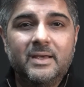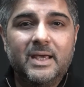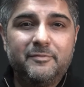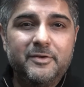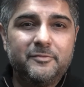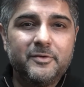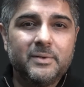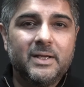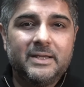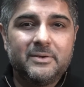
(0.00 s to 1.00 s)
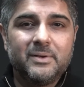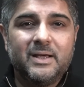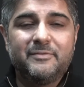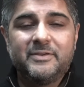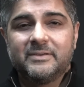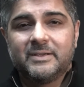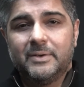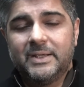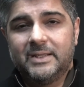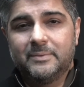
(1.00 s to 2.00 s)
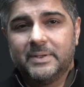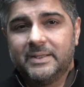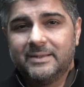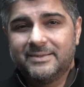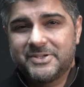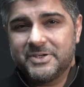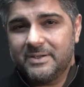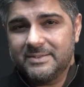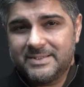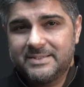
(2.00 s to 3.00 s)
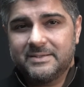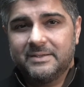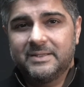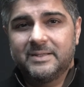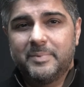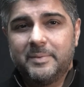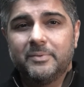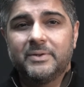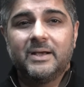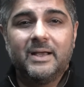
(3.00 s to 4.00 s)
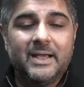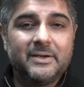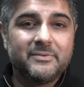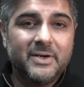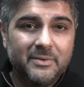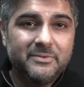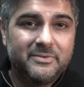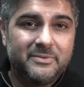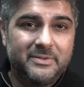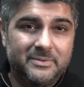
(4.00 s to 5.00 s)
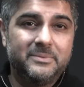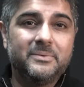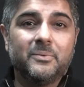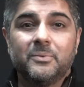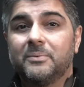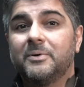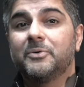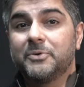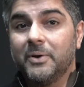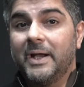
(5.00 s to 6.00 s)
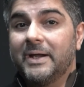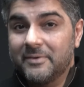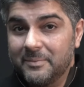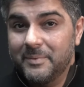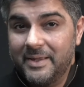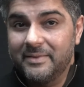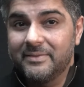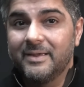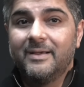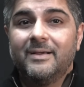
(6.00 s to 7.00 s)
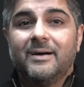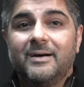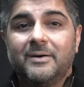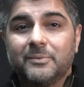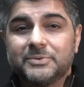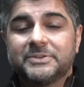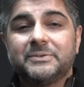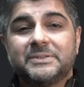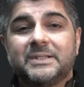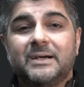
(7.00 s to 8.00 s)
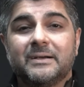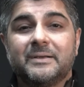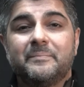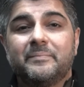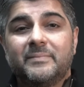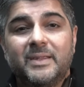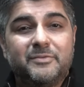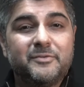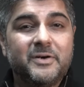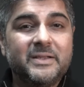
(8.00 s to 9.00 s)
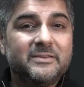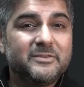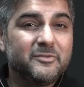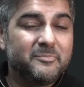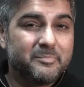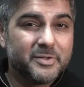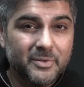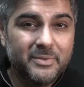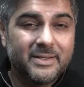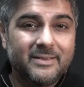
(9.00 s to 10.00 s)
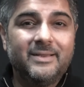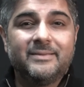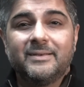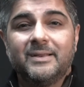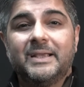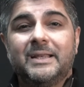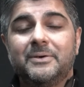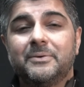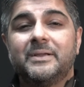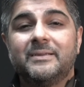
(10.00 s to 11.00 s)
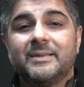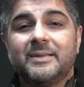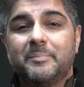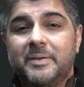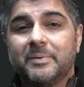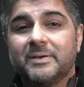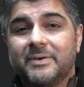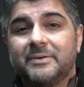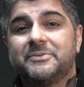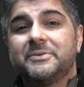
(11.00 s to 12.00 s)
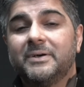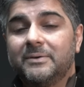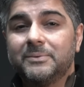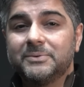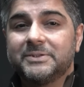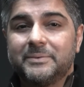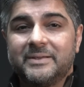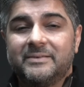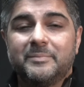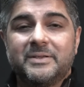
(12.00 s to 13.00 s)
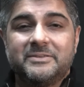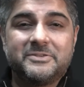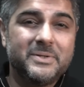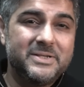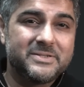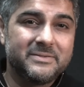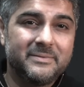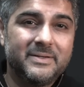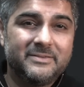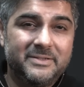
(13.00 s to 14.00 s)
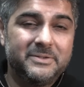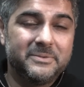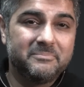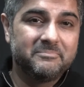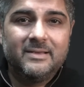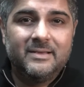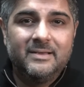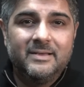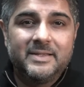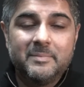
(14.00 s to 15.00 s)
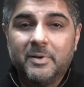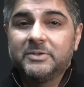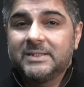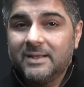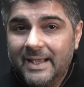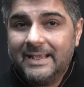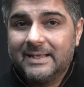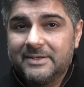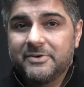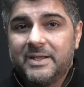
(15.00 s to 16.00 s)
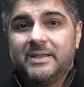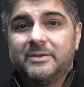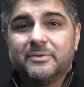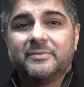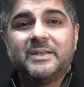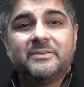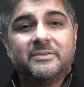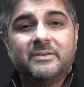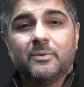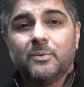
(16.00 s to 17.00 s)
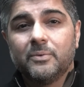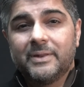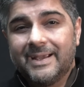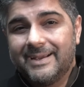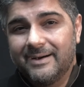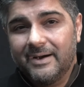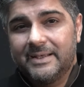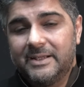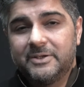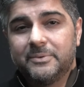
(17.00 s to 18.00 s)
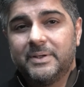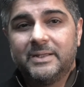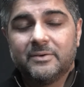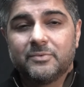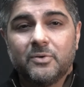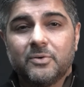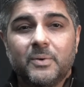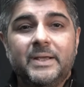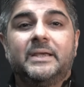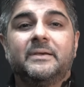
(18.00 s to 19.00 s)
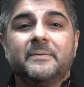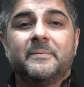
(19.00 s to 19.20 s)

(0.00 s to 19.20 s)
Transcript: If you feel like your life isn't going anywhere, the chances are that the people that hang around you or you're around with are also stuck. If you find yourself broke, the likelihood is that the people around you are also in a similar situation to you. They're most likely draining you of energy or they're guiding you in the wrong way.